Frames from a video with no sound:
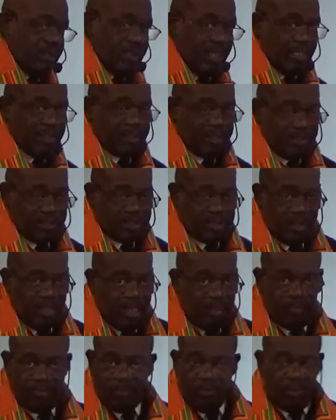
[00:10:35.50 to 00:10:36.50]
that the
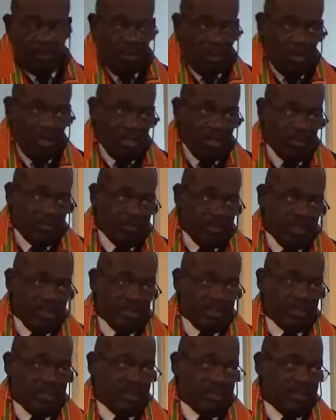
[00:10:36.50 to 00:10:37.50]
same for all of
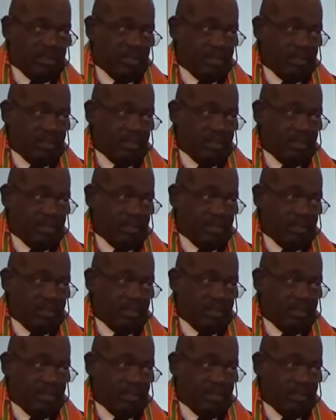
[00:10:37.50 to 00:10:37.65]
us?